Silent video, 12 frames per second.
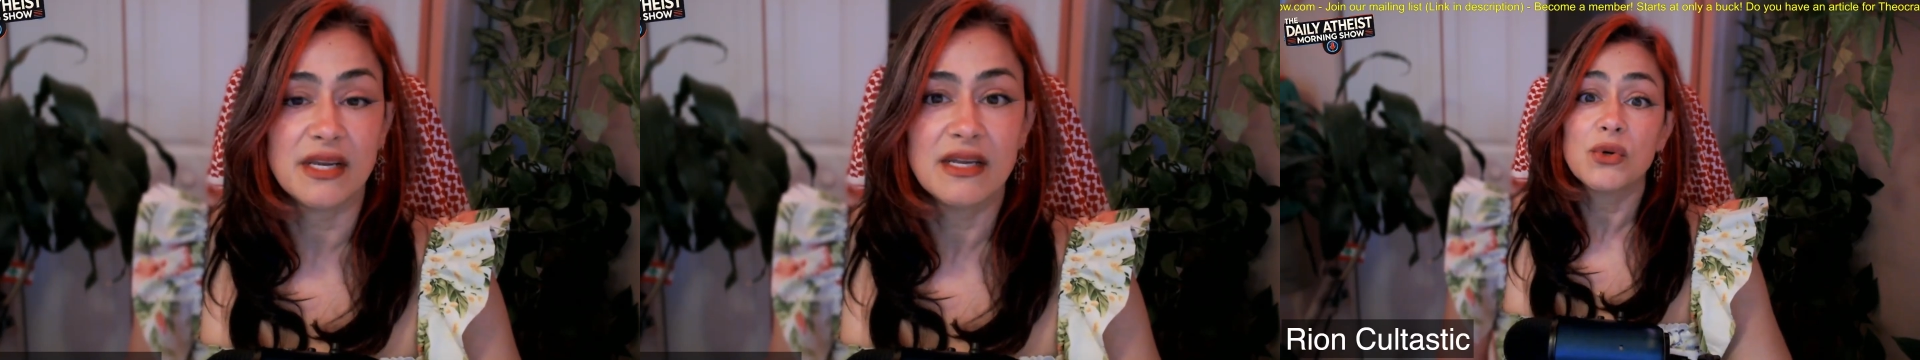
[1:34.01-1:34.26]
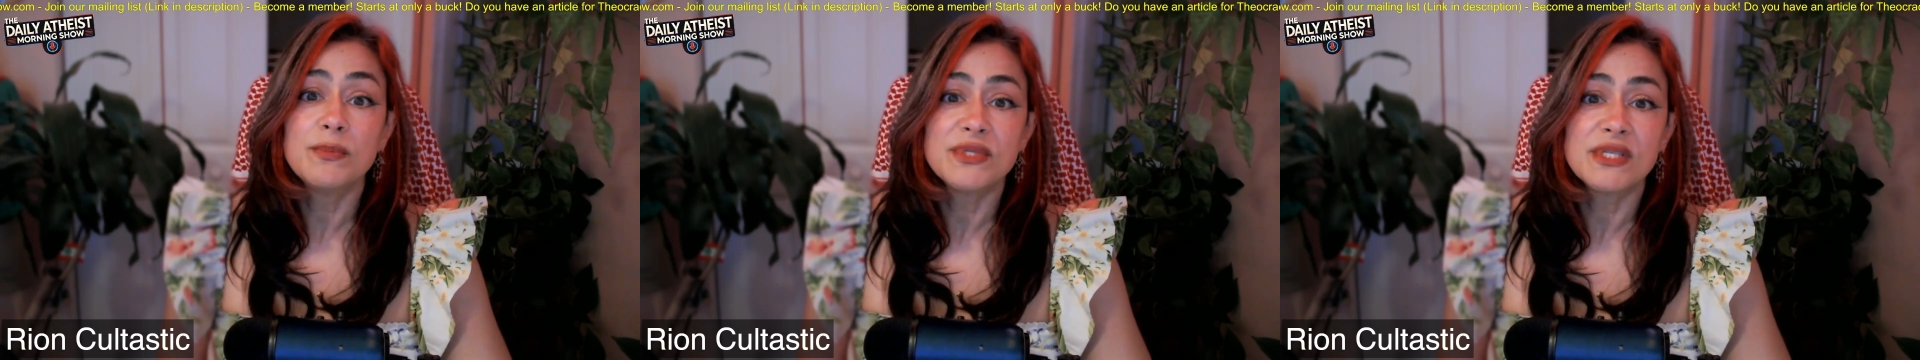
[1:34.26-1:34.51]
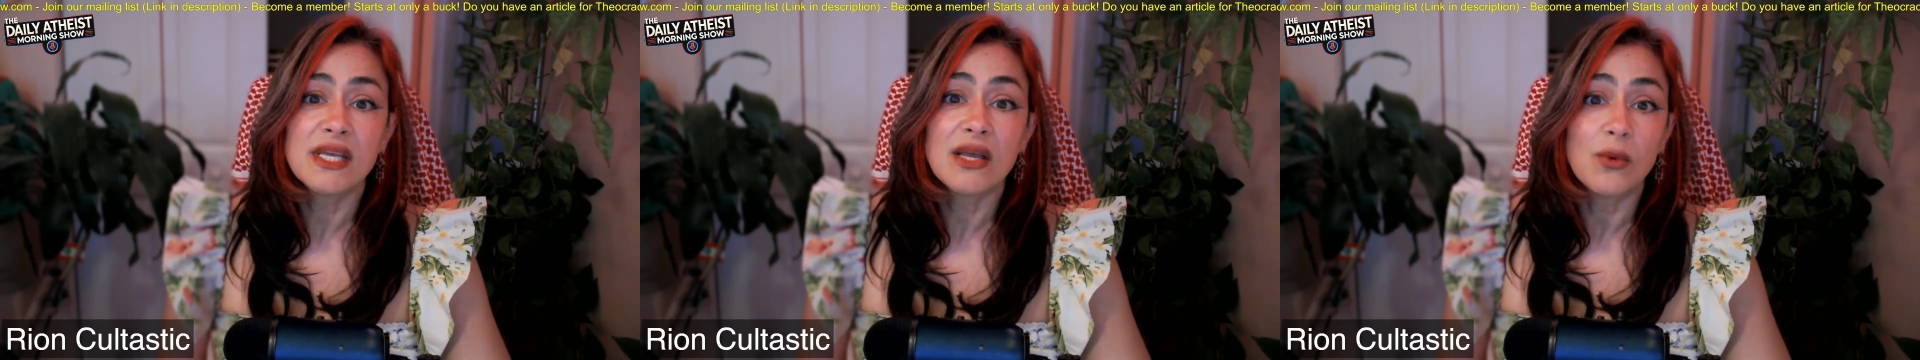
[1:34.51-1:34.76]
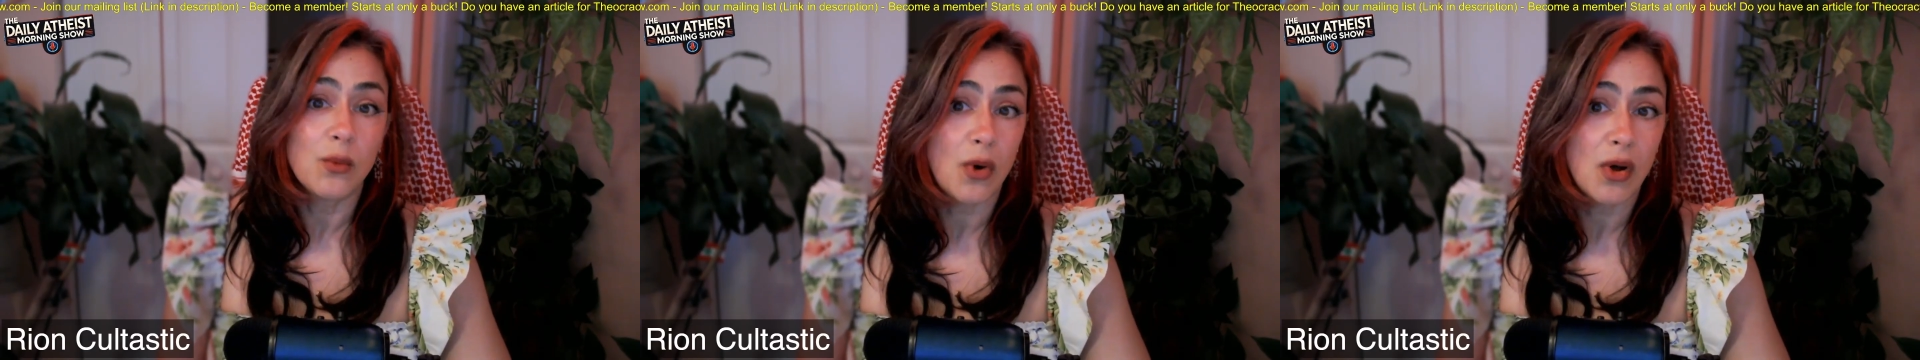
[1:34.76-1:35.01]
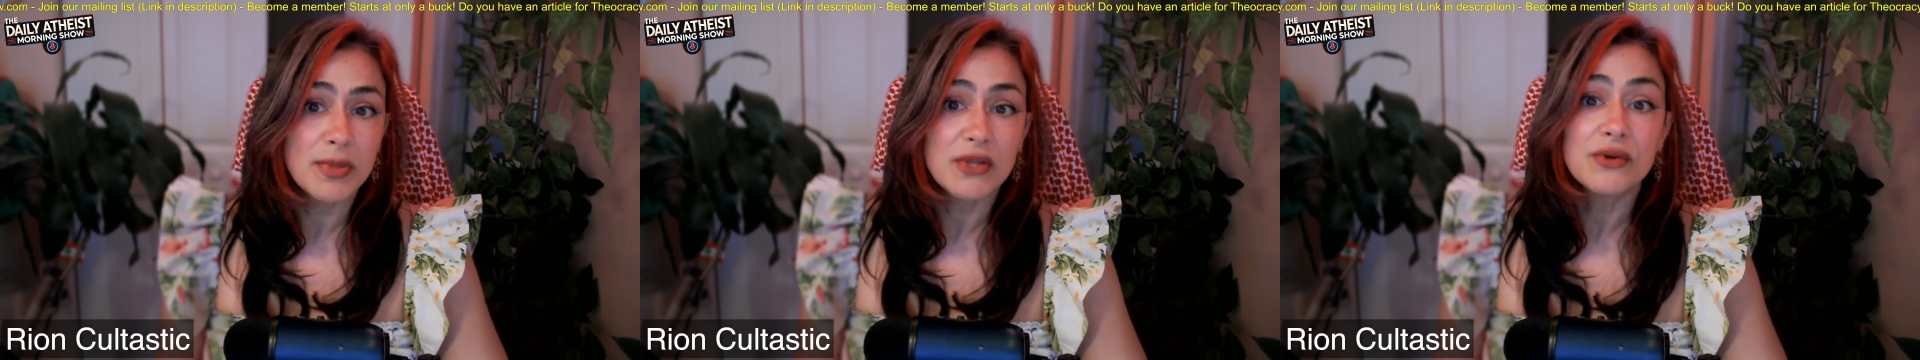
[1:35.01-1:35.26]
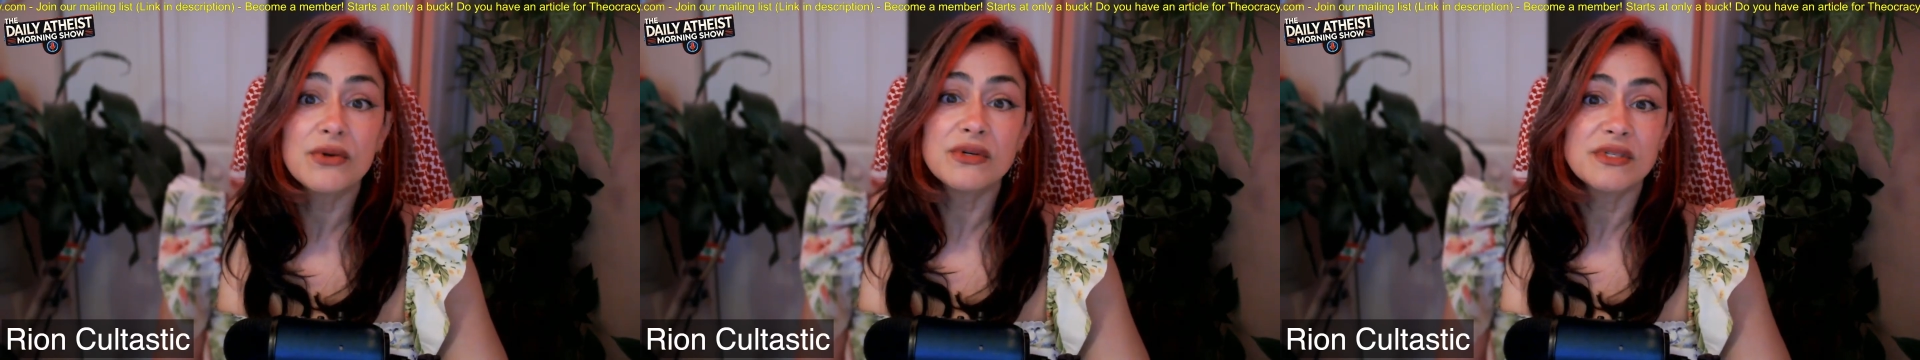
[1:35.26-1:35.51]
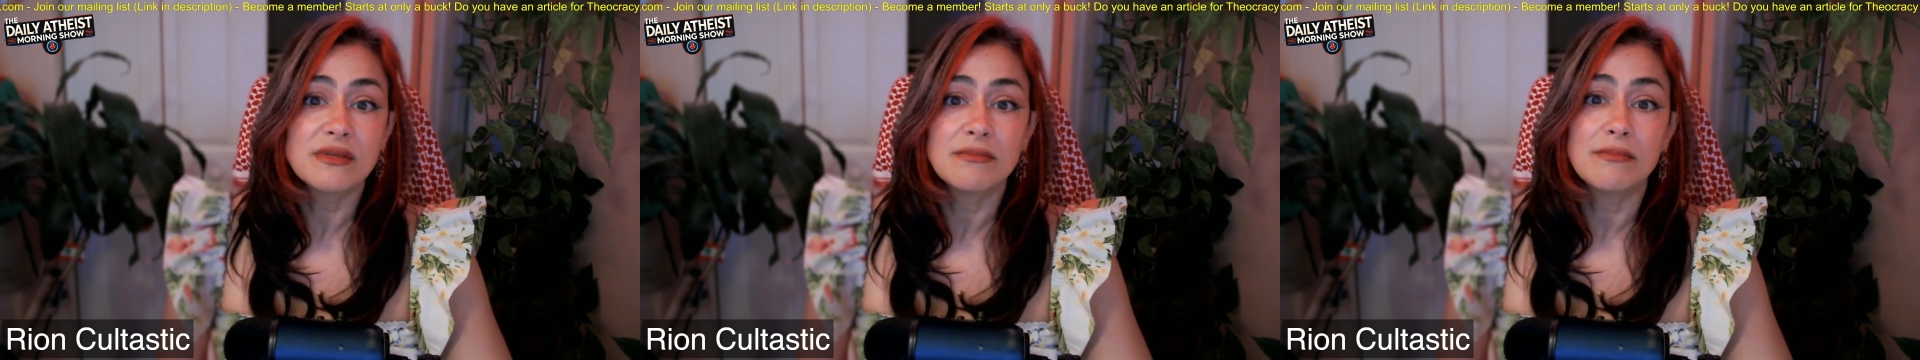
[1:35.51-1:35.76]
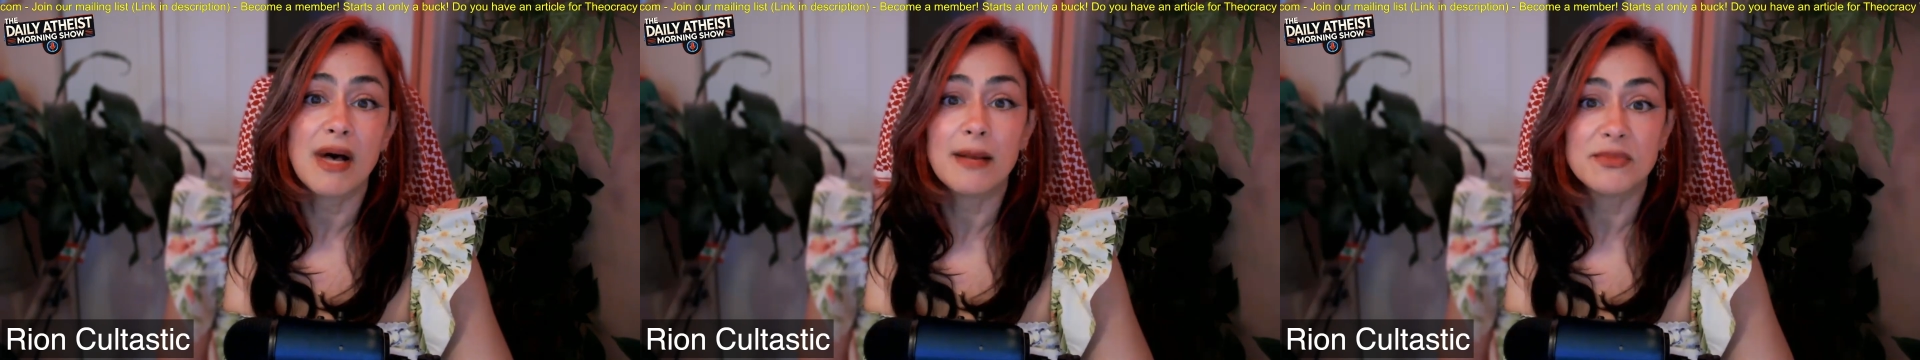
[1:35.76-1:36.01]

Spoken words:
Groups like Wall Builders, Moms